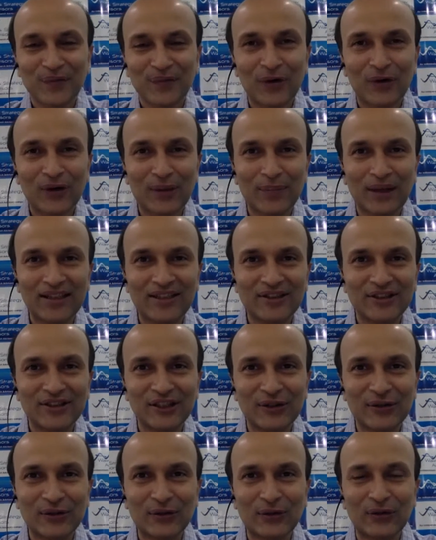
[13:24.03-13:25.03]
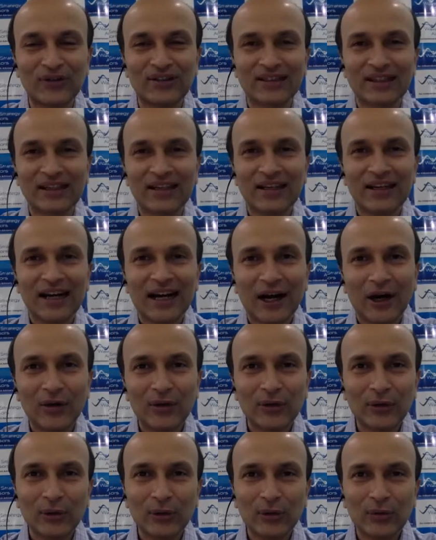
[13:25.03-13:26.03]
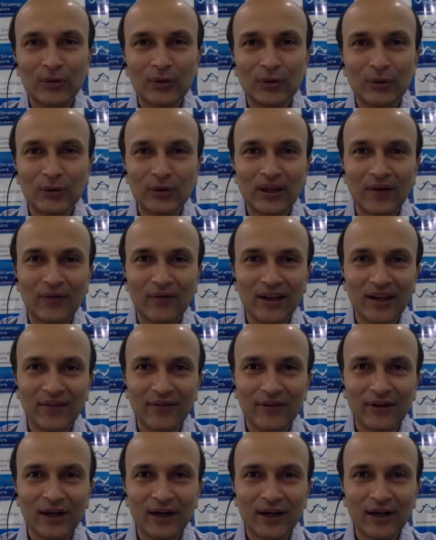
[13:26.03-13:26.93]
Okay, by cheat codes, how do you do the wave